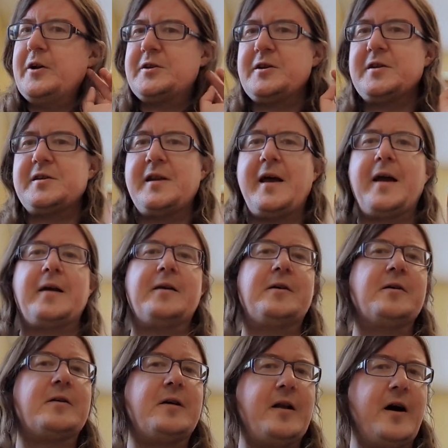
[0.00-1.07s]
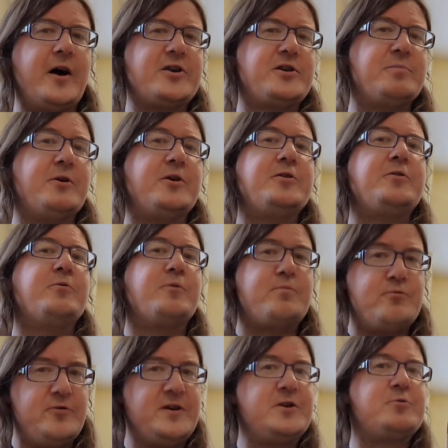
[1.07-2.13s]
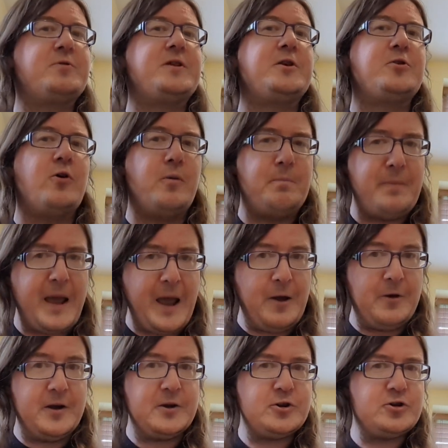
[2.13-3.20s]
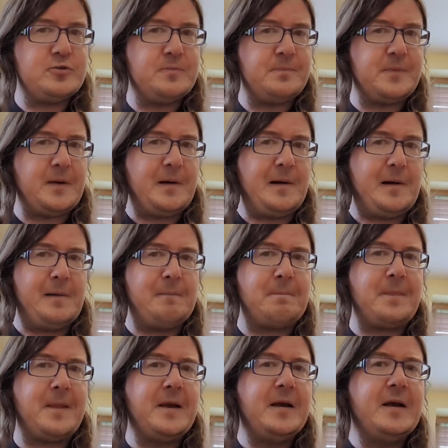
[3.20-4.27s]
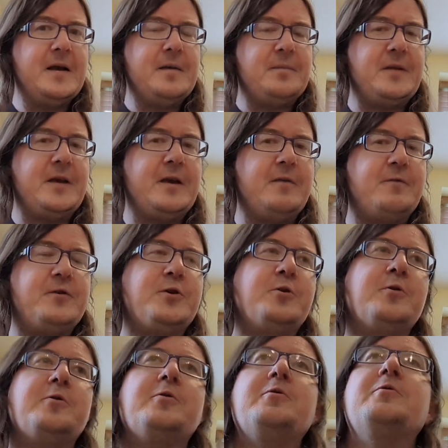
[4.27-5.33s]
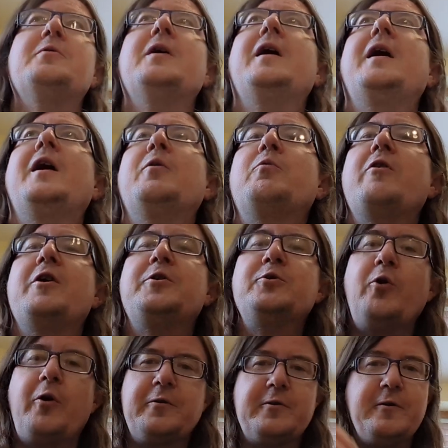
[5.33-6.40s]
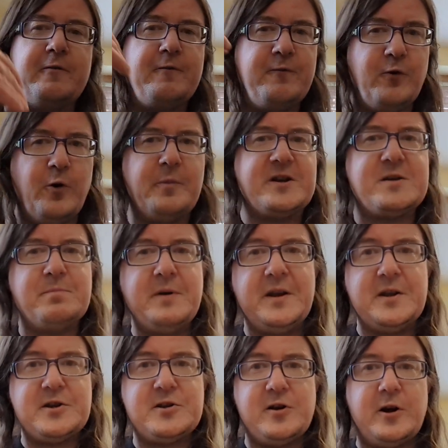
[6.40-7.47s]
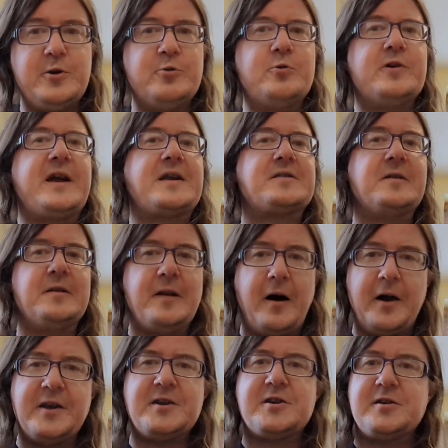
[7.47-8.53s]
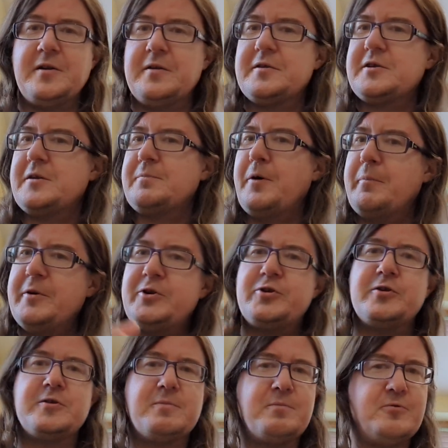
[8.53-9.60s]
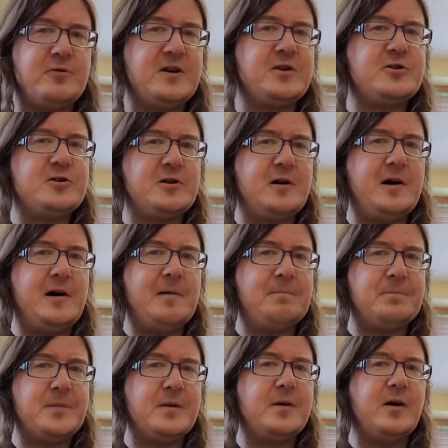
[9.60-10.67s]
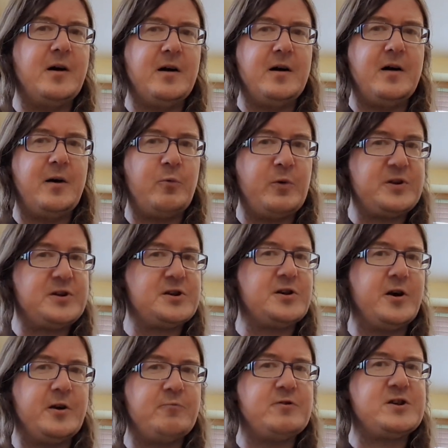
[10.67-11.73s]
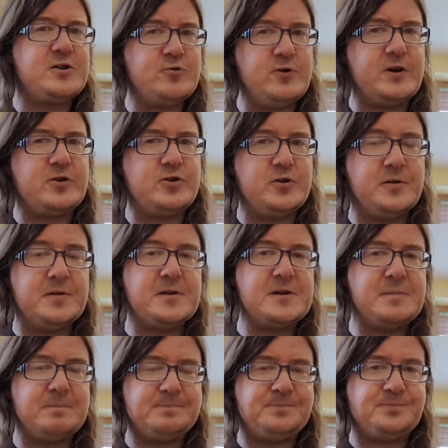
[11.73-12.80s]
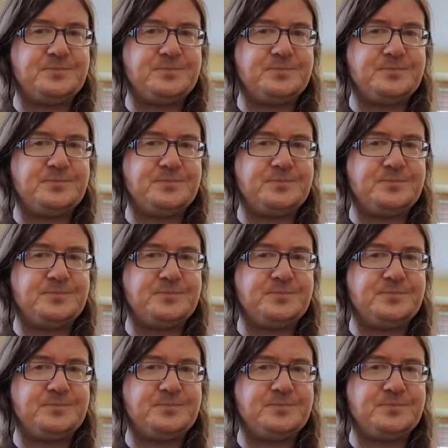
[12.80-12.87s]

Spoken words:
as an Anglican clergyman, you would preach within your parish. If you were a non-conformist minister, you could get a license and permission to preach with certain restrictions.